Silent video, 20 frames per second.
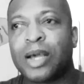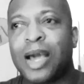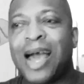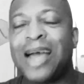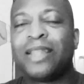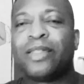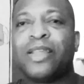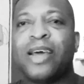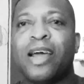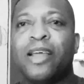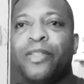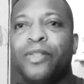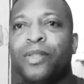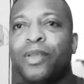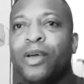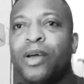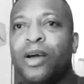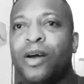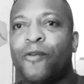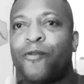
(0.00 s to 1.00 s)
And then
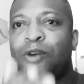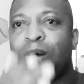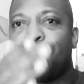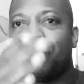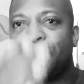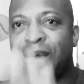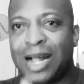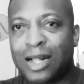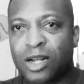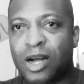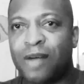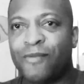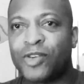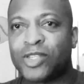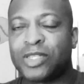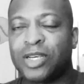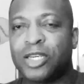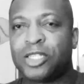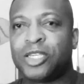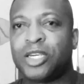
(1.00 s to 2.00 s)
from that
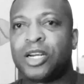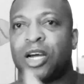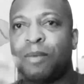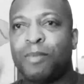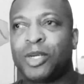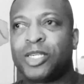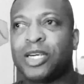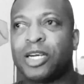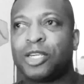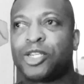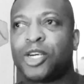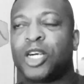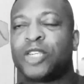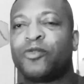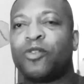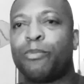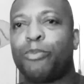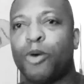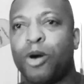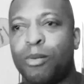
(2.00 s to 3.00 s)
conversation, how much I charge
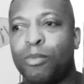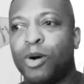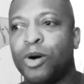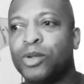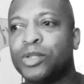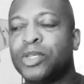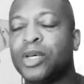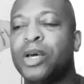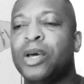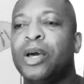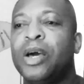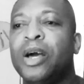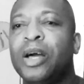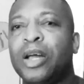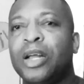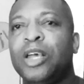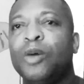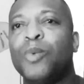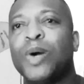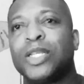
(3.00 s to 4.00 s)
for promos,
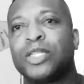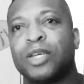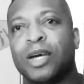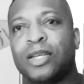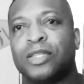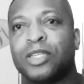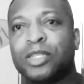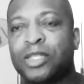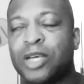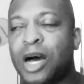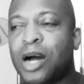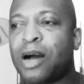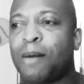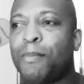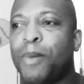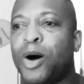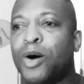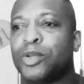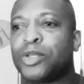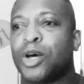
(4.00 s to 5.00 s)
he went on to talk
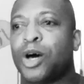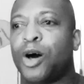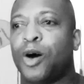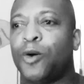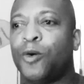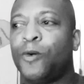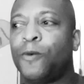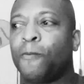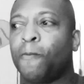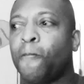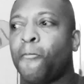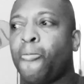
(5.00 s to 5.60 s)
about how